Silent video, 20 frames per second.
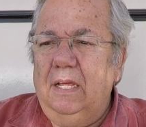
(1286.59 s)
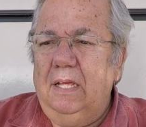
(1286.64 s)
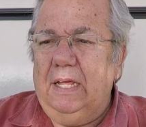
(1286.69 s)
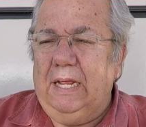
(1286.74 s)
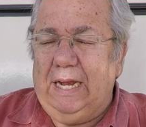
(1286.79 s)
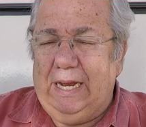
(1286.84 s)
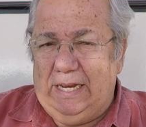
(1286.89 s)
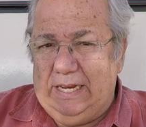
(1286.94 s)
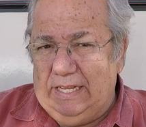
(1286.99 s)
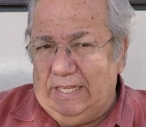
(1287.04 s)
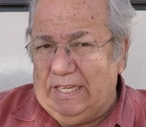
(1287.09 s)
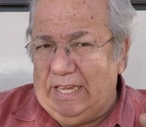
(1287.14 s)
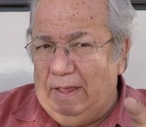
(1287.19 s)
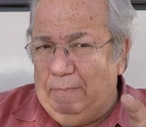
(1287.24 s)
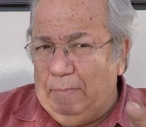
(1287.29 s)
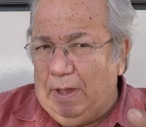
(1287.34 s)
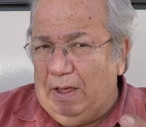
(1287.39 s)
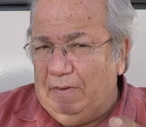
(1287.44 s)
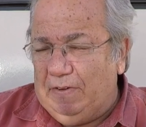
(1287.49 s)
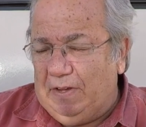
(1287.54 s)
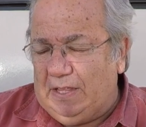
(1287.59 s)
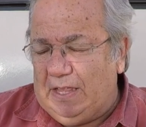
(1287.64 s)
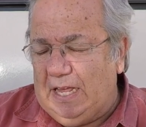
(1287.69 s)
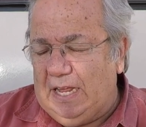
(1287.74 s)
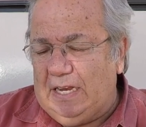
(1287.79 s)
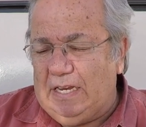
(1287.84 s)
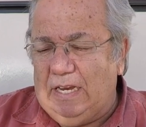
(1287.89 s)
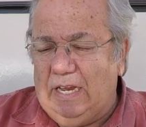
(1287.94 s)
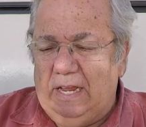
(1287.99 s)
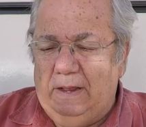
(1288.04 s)
and I did say Mavic
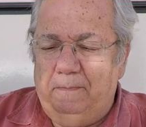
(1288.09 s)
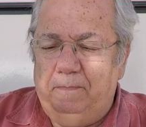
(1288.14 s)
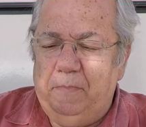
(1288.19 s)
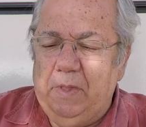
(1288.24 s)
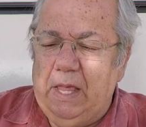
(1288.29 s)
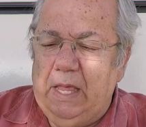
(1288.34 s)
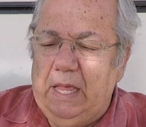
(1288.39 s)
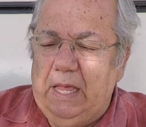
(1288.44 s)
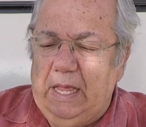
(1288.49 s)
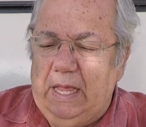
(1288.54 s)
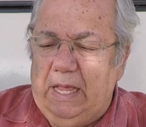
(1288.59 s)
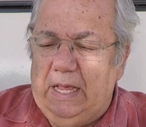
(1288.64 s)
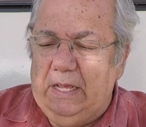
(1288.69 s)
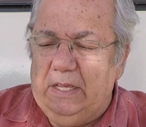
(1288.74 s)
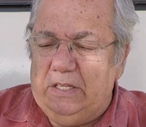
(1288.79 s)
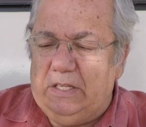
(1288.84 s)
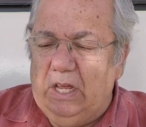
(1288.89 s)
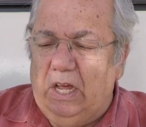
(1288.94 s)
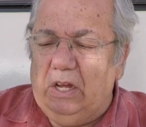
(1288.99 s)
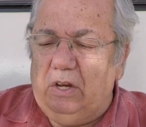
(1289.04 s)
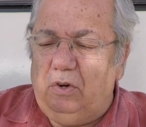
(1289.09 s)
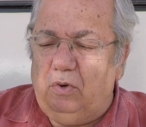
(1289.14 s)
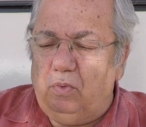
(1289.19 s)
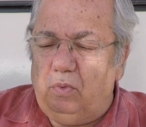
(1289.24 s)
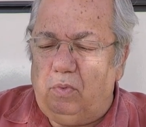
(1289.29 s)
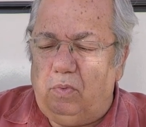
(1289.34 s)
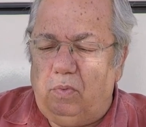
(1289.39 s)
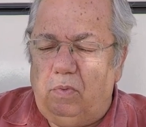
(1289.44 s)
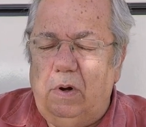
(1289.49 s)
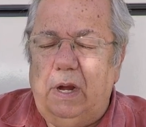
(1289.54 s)
that time, is a
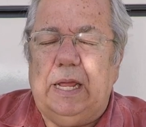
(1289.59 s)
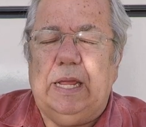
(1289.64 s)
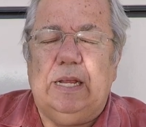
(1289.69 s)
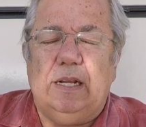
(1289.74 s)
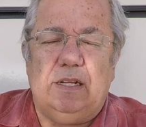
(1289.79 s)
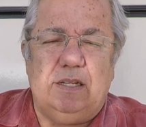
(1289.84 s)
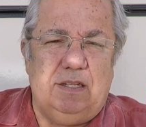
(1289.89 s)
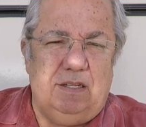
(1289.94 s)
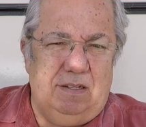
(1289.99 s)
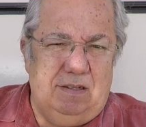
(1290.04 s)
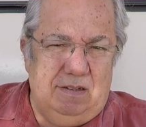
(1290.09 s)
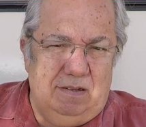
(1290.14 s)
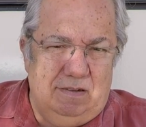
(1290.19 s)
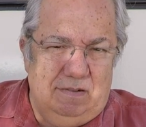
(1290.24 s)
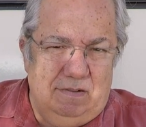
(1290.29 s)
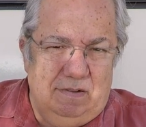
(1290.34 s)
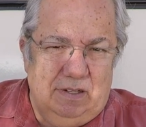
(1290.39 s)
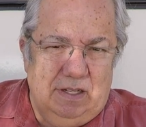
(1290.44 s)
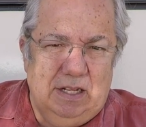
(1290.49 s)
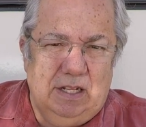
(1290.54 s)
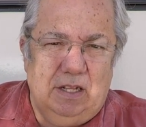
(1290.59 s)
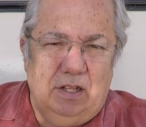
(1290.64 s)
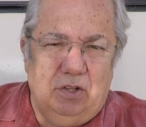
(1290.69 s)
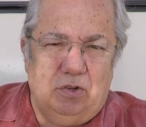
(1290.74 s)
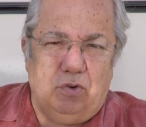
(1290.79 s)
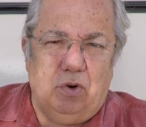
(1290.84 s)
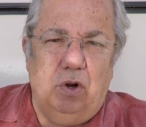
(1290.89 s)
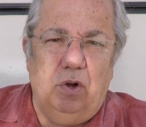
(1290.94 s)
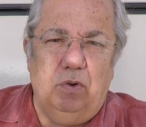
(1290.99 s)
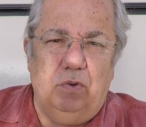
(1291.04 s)
great little
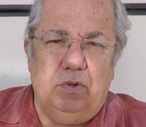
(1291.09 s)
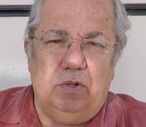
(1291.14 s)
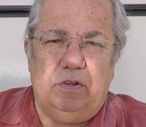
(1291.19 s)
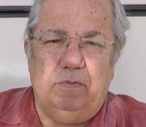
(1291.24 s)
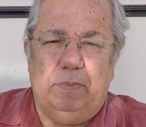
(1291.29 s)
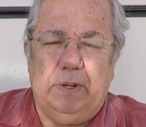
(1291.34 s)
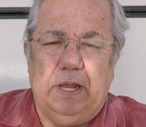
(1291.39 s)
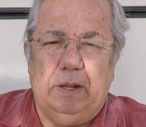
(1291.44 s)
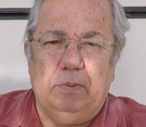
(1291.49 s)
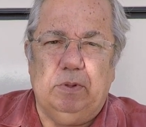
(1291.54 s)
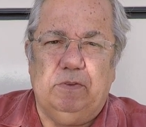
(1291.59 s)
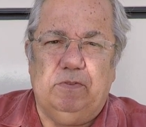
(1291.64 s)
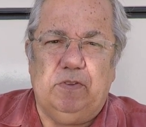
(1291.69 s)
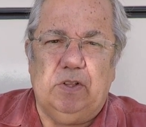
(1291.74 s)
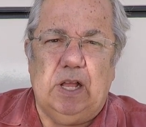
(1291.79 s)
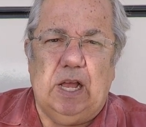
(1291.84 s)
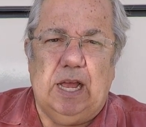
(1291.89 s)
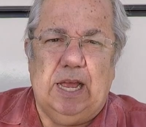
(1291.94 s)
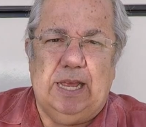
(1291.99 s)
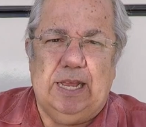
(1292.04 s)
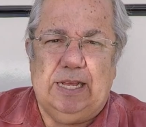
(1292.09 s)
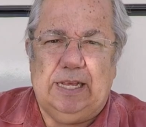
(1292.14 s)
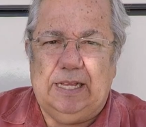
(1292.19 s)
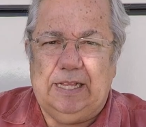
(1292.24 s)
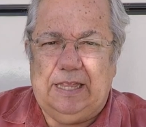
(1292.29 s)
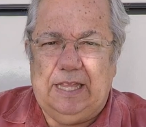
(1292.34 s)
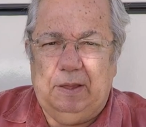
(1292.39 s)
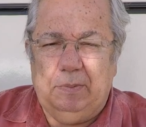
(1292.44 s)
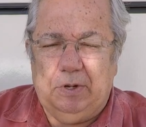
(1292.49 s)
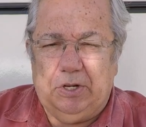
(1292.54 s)
drone to be able to fly and
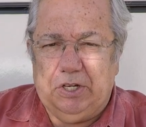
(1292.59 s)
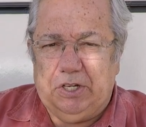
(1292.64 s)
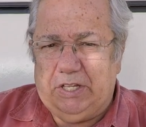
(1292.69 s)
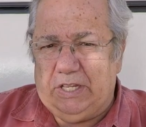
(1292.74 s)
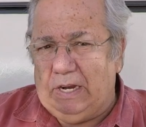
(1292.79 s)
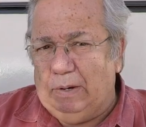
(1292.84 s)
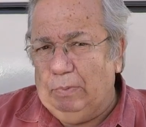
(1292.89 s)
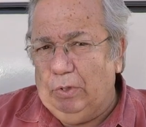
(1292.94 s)
get the images that I'm